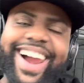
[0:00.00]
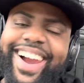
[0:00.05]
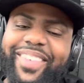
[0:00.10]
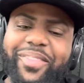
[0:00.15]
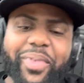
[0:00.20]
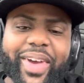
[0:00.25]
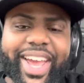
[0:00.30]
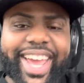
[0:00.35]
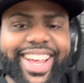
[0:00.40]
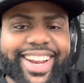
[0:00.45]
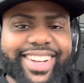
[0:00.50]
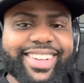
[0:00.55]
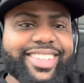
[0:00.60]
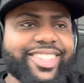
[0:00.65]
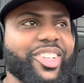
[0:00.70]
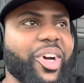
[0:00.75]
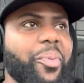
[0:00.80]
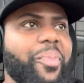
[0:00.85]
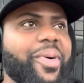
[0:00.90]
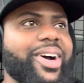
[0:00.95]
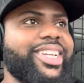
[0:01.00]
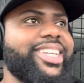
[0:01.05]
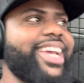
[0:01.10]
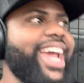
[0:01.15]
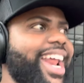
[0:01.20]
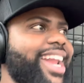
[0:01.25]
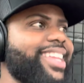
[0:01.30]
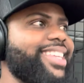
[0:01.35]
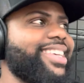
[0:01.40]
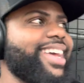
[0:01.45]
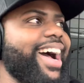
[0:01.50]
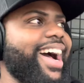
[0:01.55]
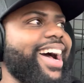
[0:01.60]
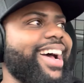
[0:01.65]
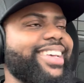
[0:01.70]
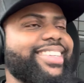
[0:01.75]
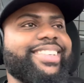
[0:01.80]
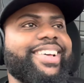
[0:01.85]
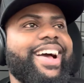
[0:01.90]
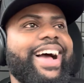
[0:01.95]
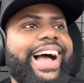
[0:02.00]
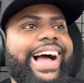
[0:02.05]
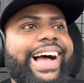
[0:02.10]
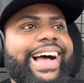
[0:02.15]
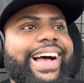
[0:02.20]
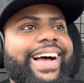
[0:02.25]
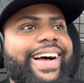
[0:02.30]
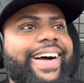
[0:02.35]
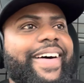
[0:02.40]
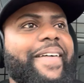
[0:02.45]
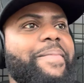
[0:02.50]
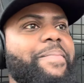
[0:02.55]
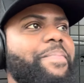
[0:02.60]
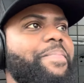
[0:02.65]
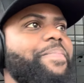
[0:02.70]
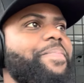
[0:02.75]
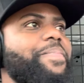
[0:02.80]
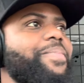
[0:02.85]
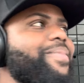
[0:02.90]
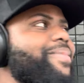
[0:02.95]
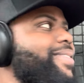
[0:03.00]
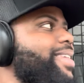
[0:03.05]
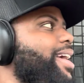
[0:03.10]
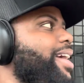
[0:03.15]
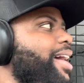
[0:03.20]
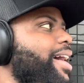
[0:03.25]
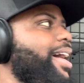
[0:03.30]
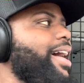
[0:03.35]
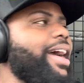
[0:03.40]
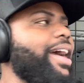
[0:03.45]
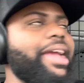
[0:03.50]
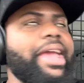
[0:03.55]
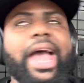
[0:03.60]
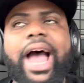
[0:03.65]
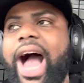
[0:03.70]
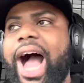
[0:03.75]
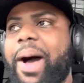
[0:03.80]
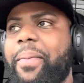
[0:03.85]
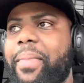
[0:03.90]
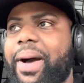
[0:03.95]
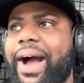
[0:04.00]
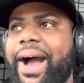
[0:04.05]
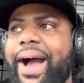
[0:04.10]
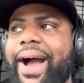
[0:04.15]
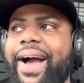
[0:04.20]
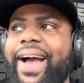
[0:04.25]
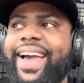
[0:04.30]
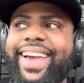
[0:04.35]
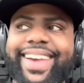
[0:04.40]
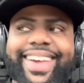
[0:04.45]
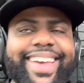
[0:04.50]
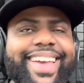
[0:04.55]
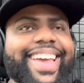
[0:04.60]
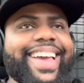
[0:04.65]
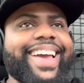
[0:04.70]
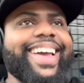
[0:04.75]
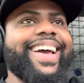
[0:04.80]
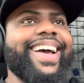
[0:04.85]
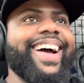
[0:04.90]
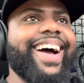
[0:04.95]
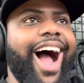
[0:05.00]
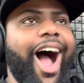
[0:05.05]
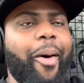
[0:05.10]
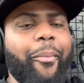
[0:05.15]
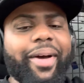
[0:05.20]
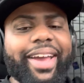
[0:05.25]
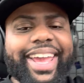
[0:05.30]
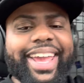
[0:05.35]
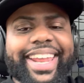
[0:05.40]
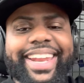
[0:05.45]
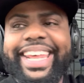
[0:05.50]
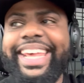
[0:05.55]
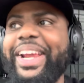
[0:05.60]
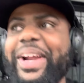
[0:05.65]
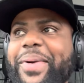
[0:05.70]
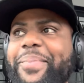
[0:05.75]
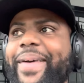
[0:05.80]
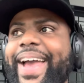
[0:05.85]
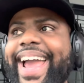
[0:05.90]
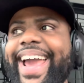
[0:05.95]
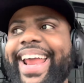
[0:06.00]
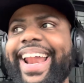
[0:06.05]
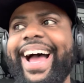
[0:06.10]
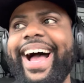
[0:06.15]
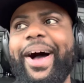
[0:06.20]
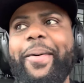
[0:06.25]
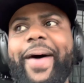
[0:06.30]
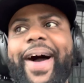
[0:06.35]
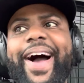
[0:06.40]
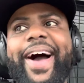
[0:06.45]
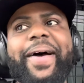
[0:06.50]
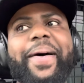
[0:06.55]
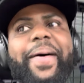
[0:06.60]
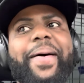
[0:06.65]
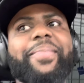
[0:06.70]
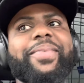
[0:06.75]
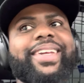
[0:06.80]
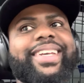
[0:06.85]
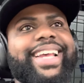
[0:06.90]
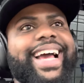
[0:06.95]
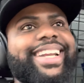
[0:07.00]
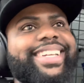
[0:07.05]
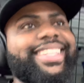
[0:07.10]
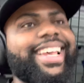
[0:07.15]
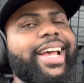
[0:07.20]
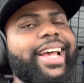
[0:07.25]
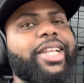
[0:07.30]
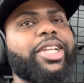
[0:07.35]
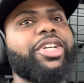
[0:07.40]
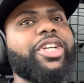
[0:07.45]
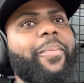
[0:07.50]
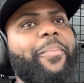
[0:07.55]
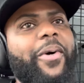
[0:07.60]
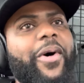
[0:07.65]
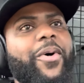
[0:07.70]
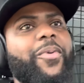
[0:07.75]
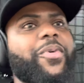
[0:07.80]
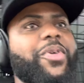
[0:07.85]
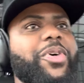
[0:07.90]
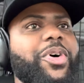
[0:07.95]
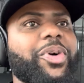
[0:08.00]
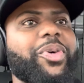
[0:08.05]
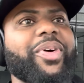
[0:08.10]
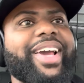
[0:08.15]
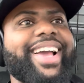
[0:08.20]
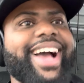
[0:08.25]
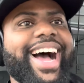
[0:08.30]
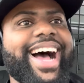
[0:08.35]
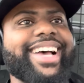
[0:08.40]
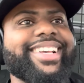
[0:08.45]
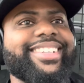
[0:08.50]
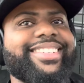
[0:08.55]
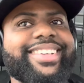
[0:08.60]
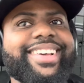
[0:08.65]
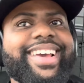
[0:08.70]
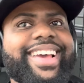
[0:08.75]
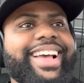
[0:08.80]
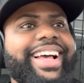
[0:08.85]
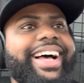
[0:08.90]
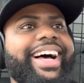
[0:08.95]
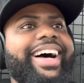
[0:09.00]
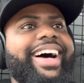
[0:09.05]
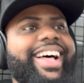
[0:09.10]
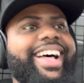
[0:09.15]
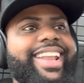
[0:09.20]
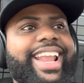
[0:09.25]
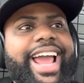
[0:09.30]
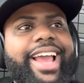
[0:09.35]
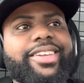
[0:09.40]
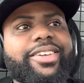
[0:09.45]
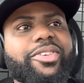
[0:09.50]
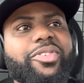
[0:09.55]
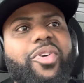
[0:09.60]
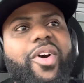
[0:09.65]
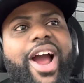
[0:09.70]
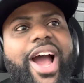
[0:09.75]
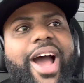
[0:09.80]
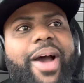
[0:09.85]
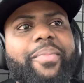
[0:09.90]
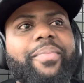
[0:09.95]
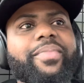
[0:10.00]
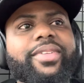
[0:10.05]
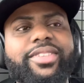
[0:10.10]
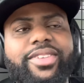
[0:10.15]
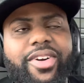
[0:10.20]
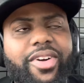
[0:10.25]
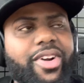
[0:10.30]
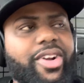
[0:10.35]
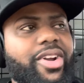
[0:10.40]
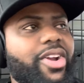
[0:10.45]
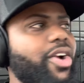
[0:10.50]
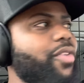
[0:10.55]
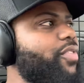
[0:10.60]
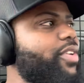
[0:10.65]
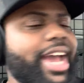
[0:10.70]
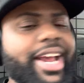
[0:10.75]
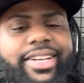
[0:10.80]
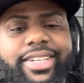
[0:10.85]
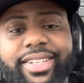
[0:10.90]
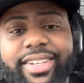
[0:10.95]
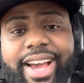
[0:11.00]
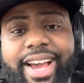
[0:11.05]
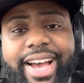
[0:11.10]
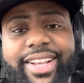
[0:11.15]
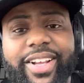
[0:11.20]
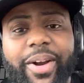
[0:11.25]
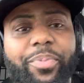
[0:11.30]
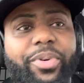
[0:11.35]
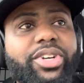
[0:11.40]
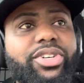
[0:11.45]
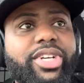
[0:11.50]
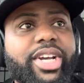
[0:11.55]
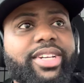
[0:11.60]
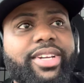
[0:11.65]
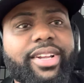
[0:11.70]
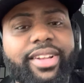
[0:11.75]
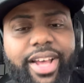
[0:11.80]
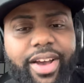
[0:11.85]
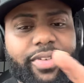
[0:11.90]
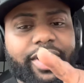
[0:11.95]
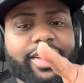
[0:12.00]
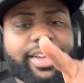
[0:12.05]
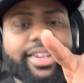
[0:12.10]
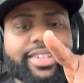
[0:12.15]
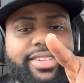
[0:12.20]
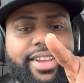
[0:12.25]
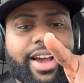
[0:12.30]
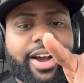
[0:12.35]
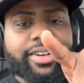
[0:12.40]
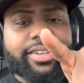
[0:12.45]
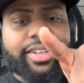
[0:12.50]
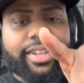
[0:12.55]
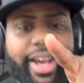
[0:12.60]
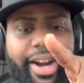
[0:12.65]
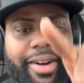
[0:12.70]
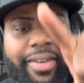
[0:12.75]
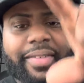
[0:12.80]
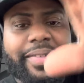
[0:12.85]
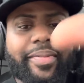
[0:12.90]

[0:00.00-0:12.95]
man, so much catalyst, guys. Uh, yeah, I'm. I, I'm gonna end here, man. i I, i am just. I just had to jump on real quick, guys. Uh, like and subscribe. Turn on notifications, guys. I appreciate you. Love you. Talk to you later.